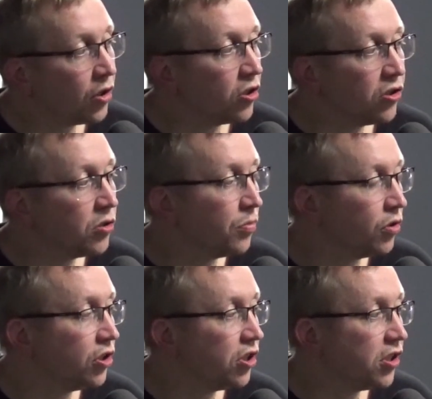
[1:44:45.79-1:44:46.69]
cost as
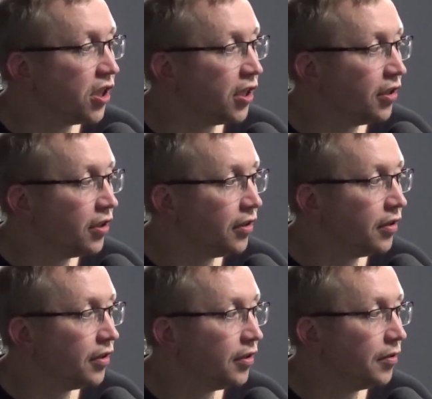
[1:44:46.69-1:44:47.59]
much to
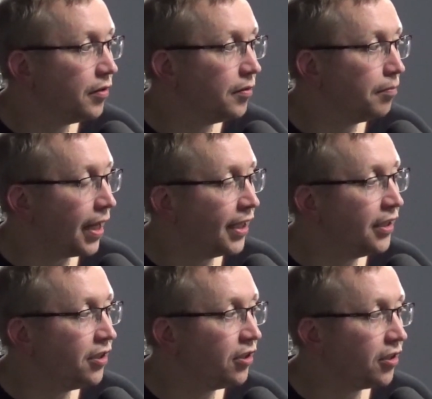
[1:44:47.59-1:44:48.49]

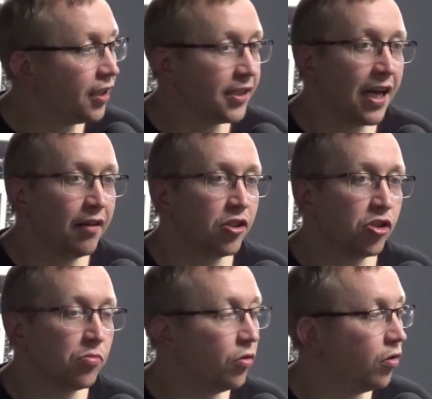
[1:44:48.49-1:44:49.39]
manage a town that's
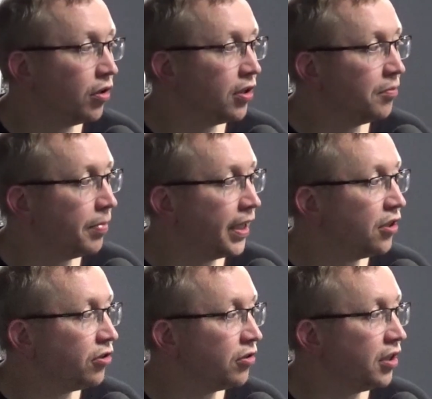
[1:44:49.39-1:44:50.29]
smaller than
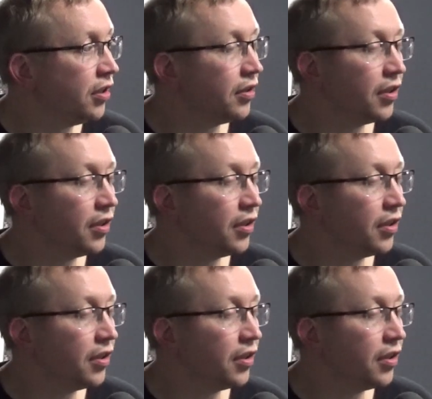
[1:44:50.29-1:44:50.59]
bigger, should they?